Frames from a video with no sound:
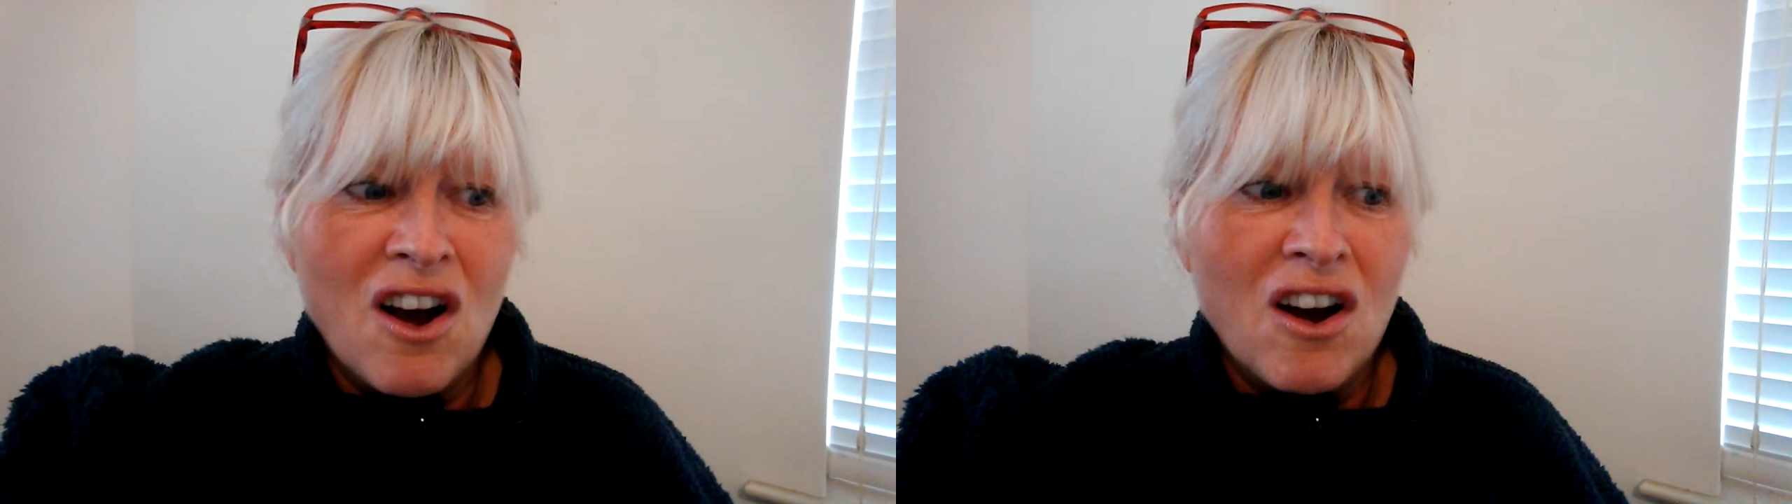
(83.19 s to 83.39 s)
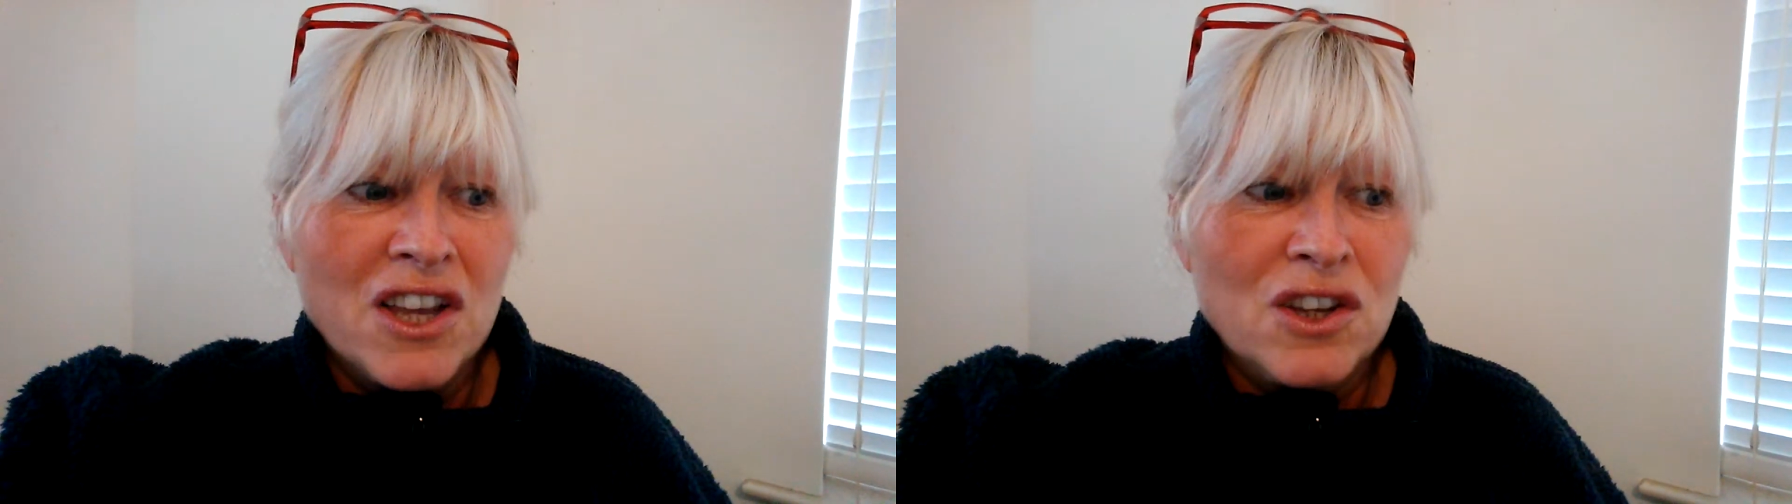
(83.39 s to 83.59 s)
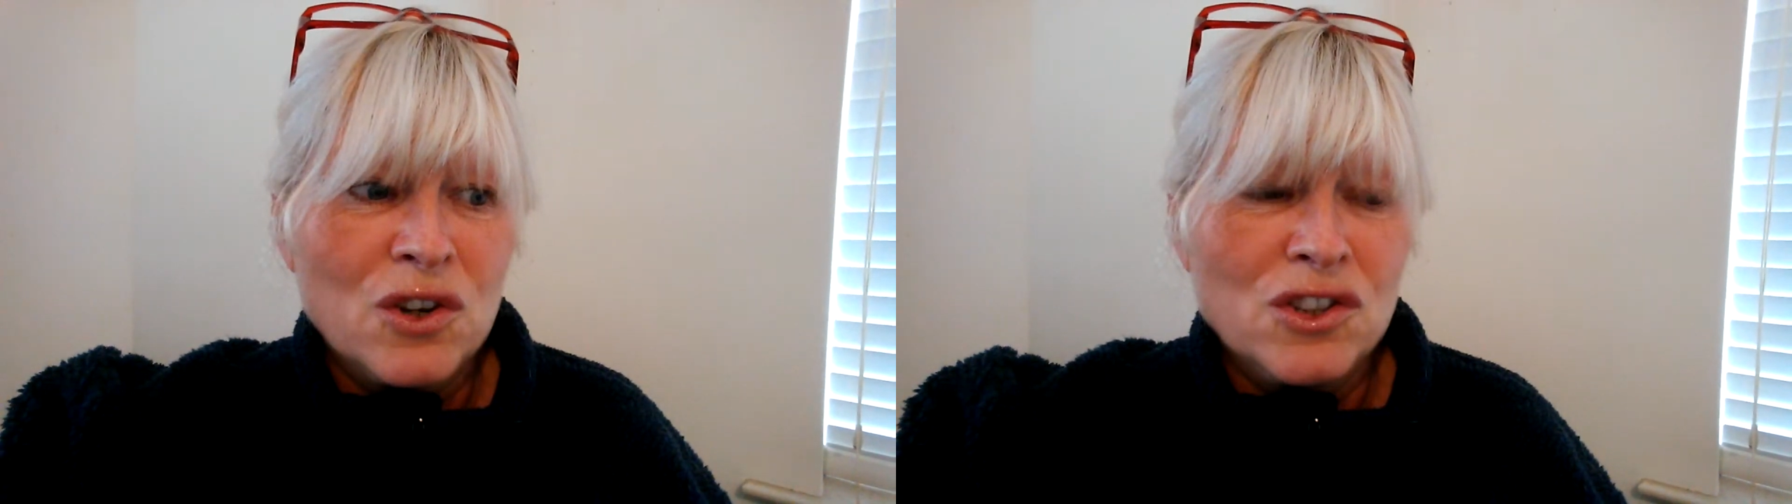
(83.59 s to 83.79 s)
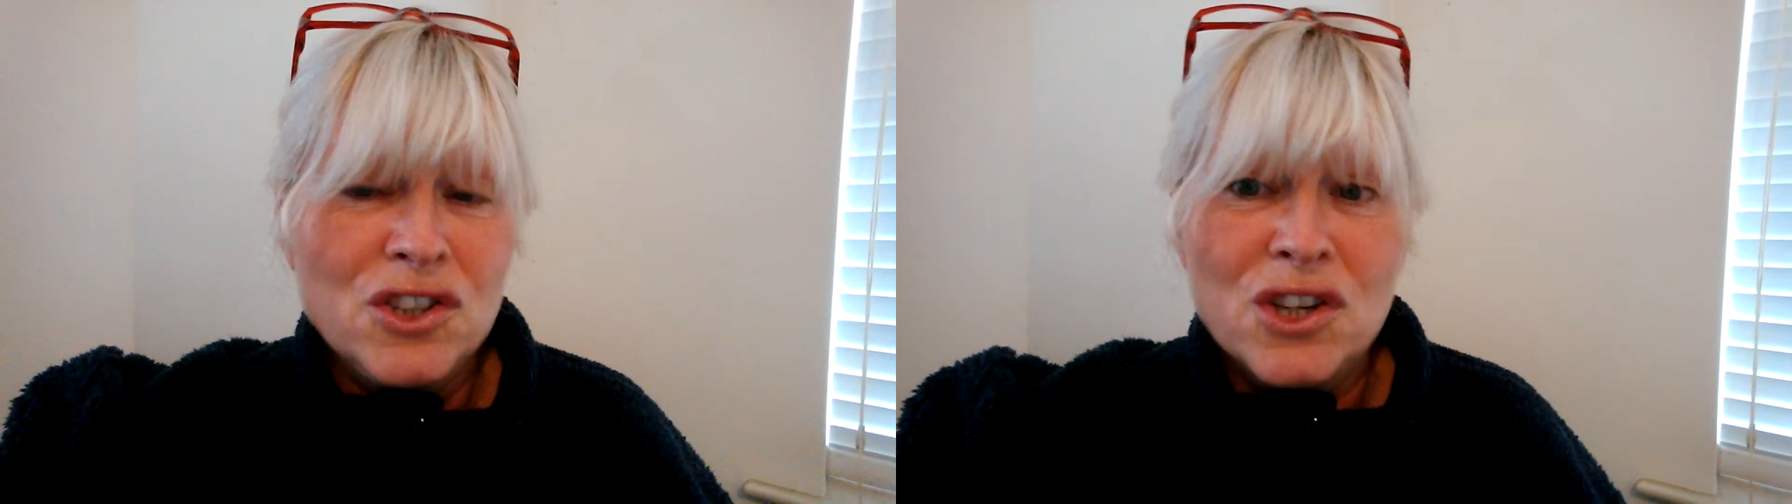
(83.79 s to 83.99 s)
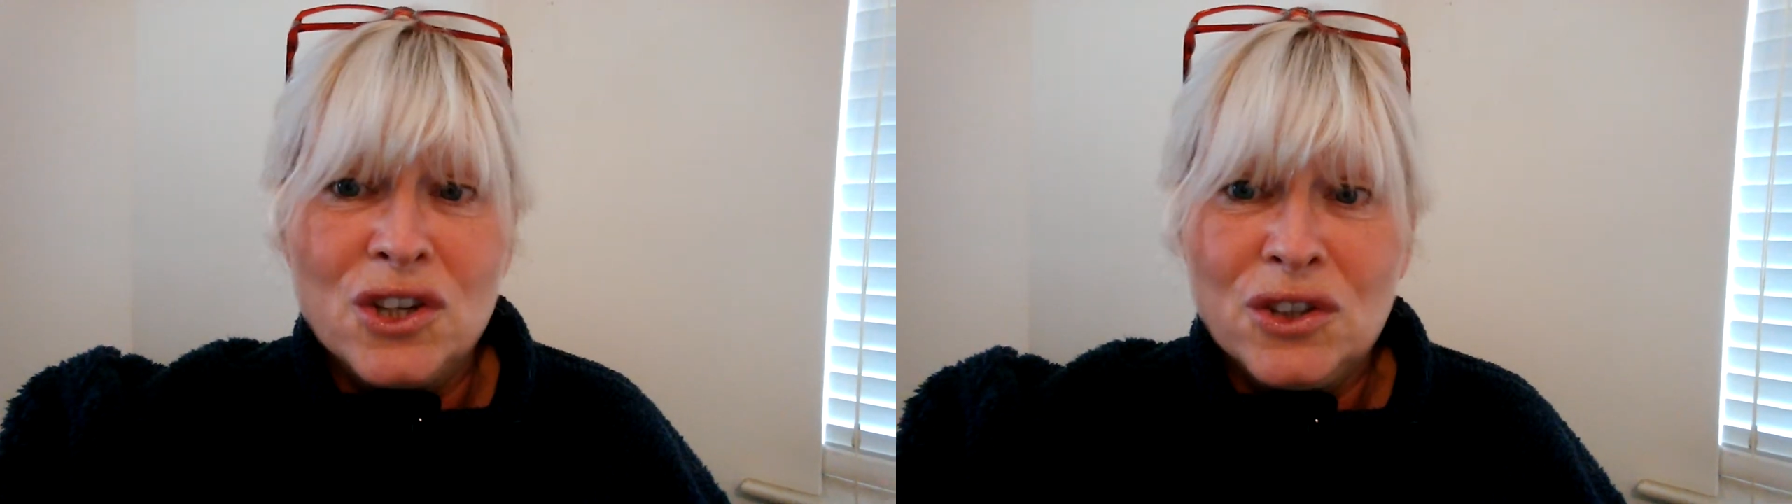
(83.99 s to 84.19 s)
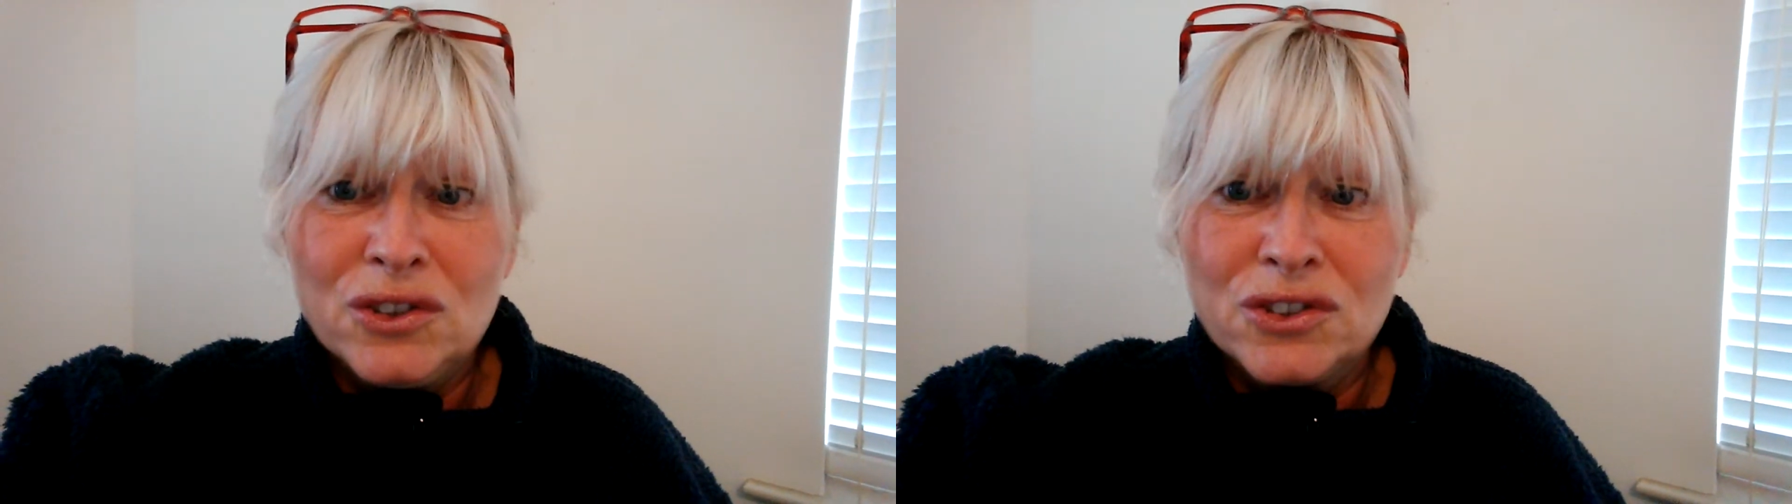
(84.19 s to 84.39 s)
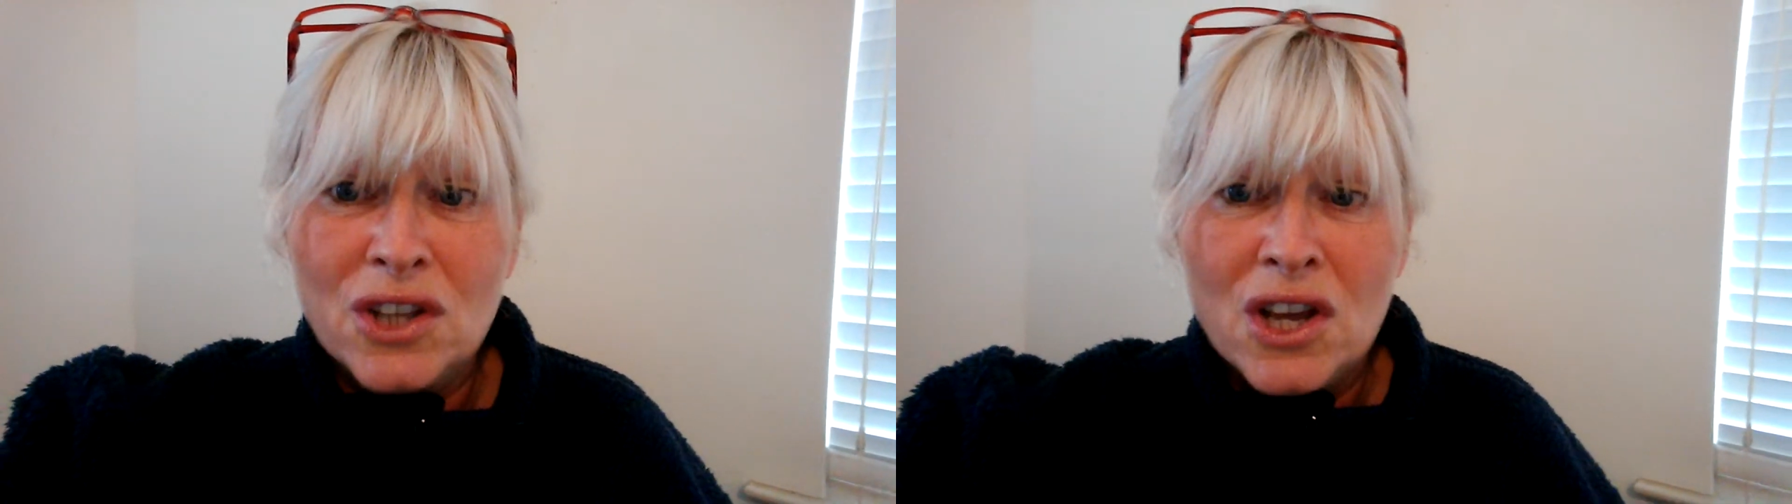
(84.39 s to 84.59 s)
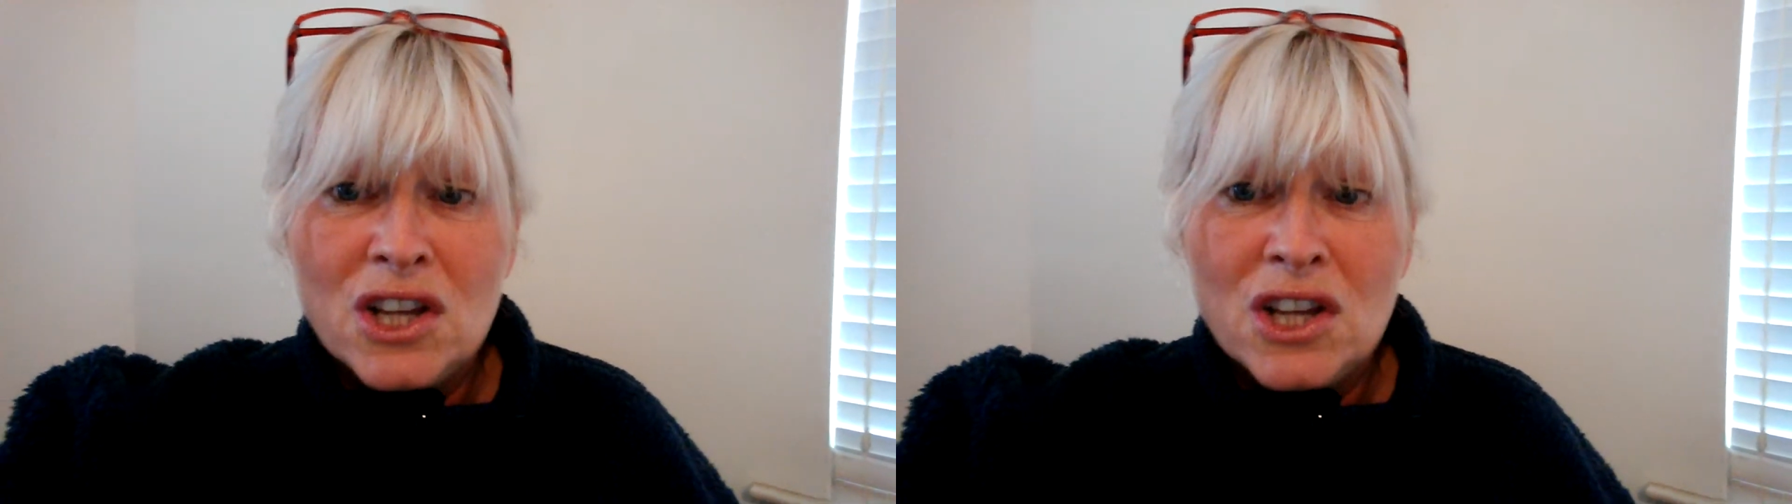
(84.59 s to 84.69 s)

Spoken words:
I could use